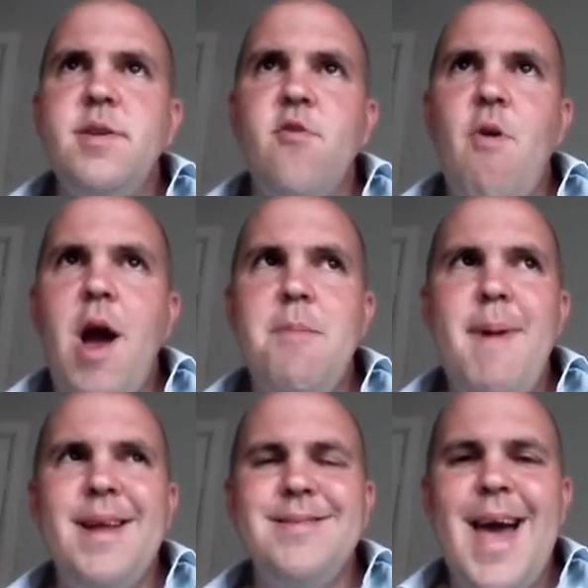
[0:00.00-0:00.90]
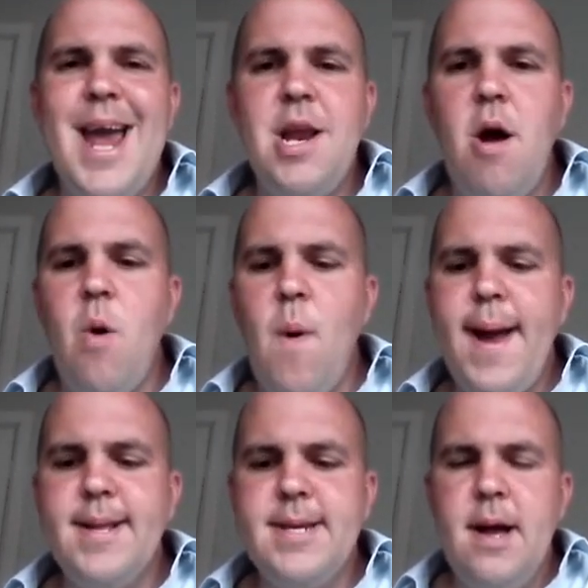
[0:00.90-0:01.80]
to try and maintain our
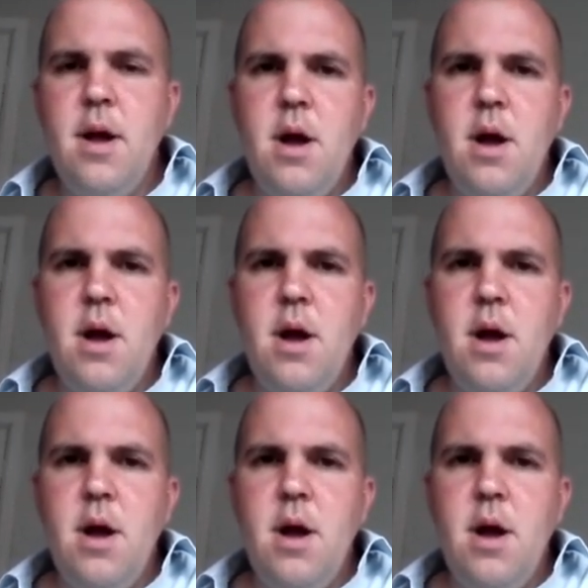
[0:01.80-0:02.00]
weight